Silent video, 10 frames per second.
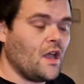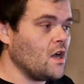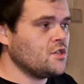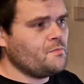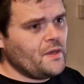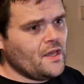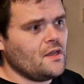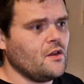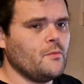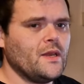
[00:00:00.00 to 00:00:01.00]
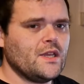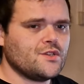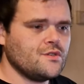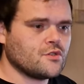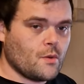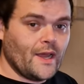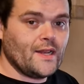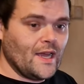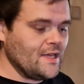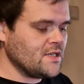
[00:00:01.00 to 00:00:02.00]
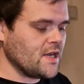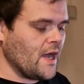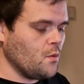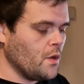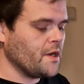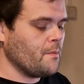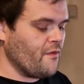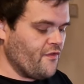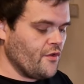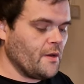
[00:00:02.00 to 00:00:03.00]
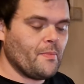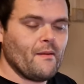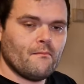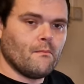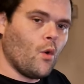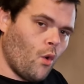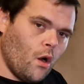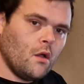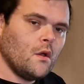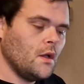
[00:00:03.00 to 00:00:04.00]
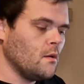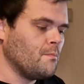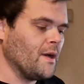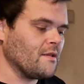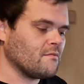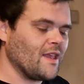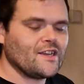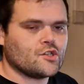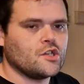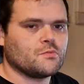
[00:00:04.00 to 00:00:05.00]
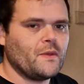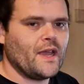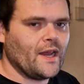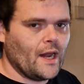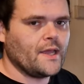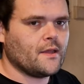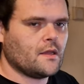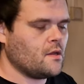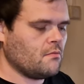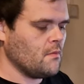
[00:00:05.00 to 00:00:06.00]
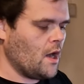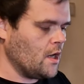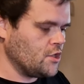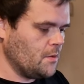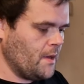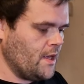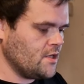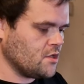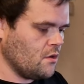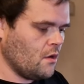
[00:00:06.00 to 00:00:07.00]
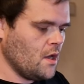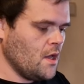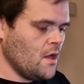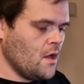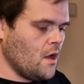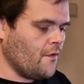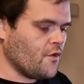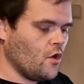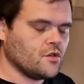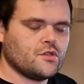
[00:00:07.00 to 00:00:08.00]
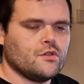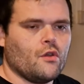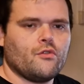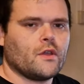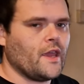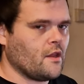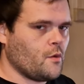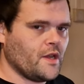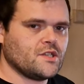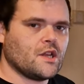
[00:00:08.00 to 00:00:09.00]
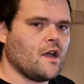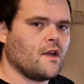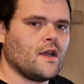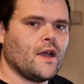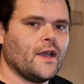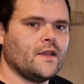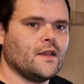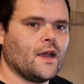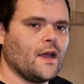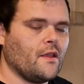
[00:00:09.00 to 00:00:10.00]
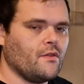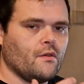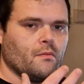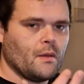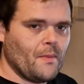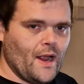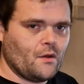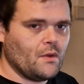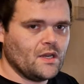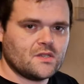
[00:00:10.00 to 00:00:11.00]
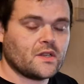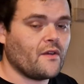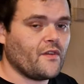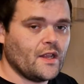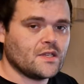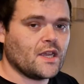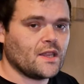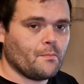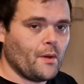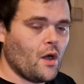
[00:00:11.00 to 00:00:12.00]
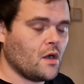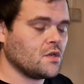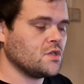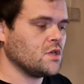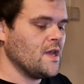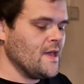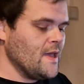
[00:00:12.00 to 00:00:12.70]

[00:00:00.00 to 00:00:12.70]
The RGB illumination is quite nice. I would have preferred a bit more, but that's just me. I like RGB. So Of course, you know, you get a quick start guide and the manual and stuff inside the box.